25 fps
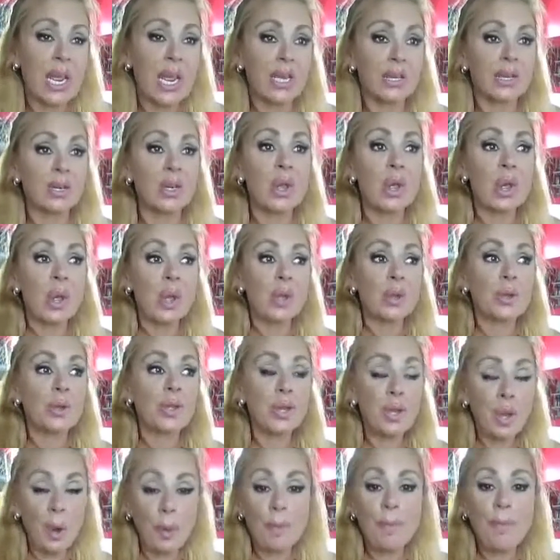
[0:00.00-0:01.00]
And,
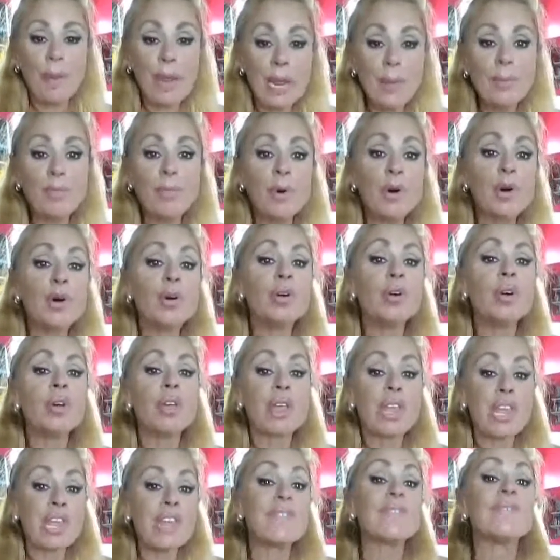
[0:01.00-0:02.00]
you know, people
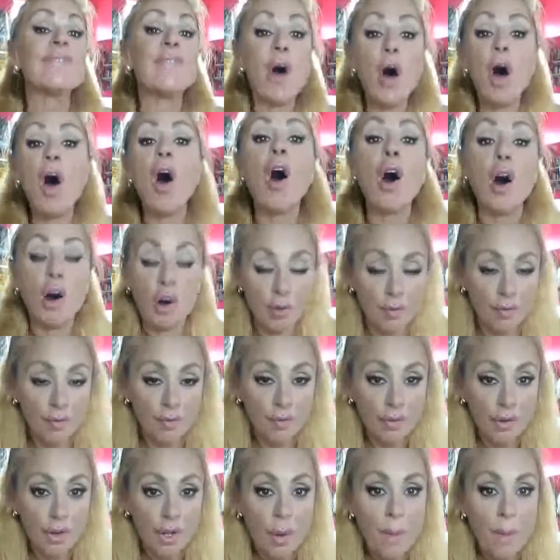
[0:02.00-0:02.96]
evolve.